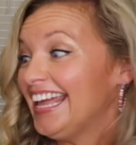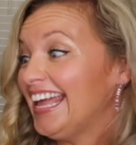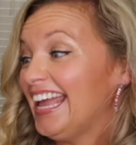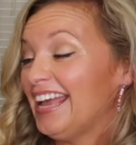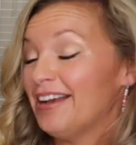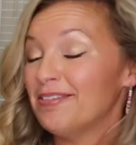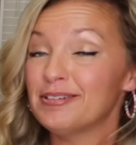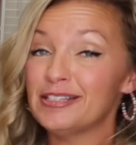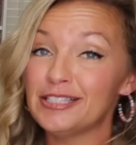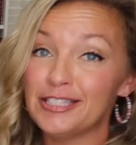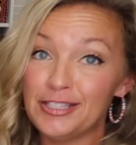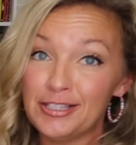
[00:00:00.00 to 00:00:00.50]

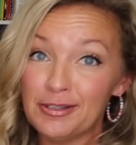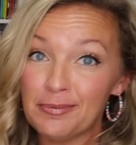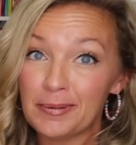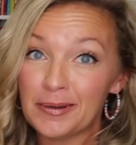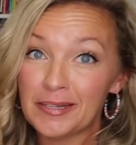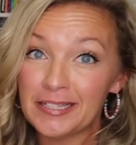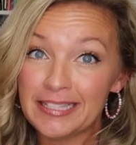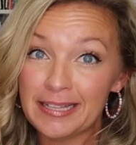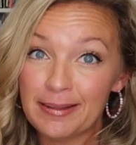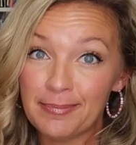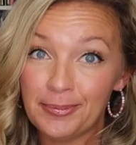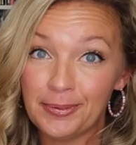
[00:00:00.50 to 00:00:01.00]
It was
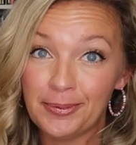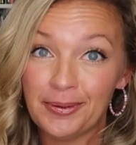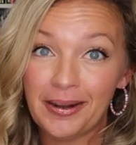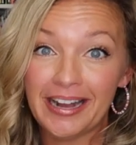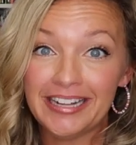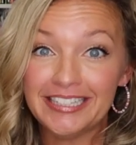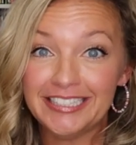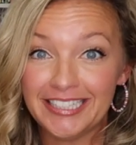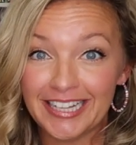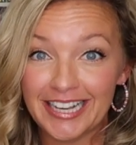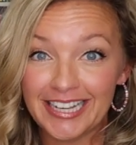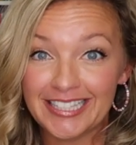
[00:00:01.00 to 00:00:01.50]
super simple.
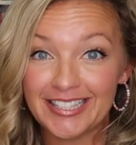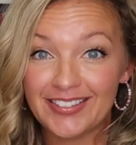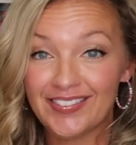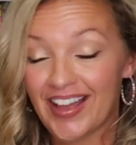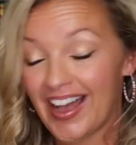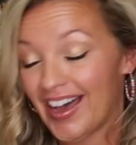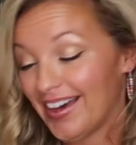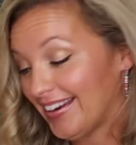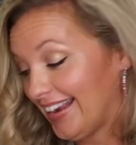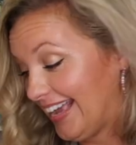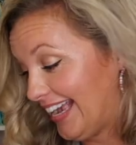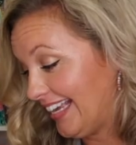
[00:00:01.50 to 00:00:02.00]
I just
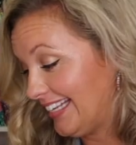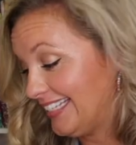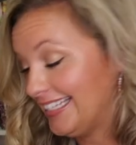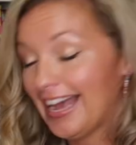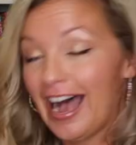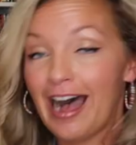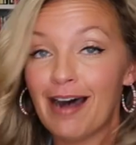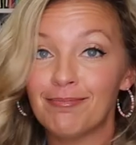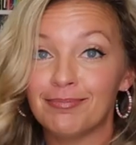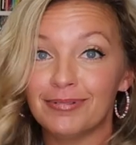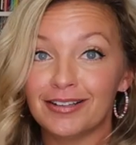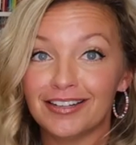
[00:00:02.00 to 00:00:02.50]
found a
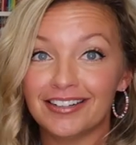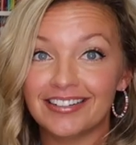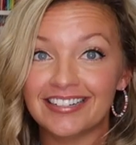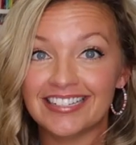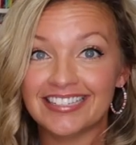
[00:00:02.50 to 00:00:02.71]
tumbler